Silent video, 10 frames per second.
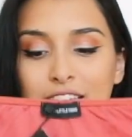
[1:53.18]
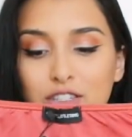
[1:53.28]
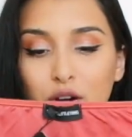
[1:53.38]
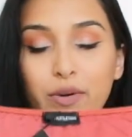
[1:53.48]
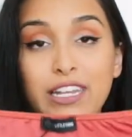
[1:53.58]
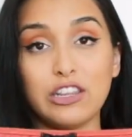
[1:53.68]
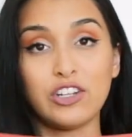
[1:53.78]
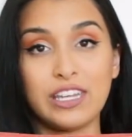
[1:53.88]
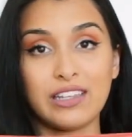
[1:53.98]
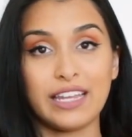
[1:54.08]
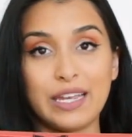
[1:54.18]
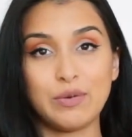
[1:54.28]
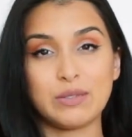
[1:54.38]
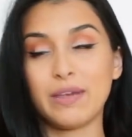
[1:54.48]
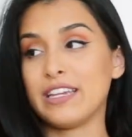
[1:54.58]
it's already looking like it
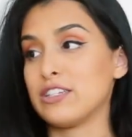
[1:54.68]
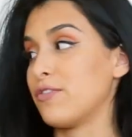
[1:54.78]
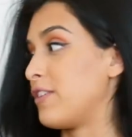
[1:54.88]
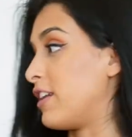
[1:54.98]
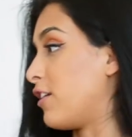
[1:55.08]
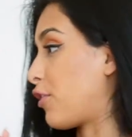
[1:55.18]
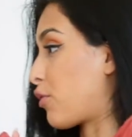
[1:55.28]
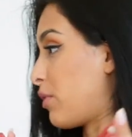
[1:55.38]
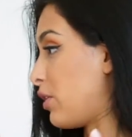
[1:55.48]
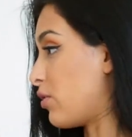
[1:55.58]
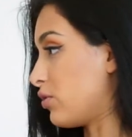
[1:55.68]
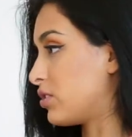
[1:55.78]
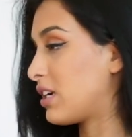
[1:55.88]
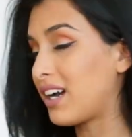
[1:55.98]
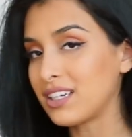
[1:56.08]
was made to fit a 3-year-old
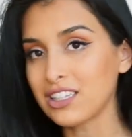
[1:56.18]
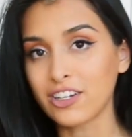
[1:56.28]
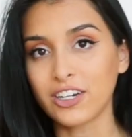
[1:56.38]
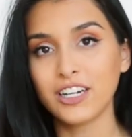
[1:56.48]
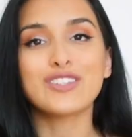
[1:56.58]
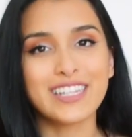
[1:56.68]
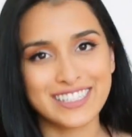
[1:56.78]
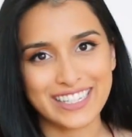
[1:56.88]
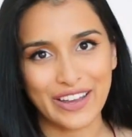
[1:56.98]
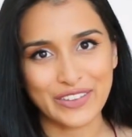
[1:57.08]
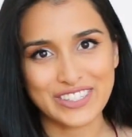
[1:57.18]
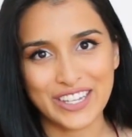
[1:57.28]
toddler. So let's see how this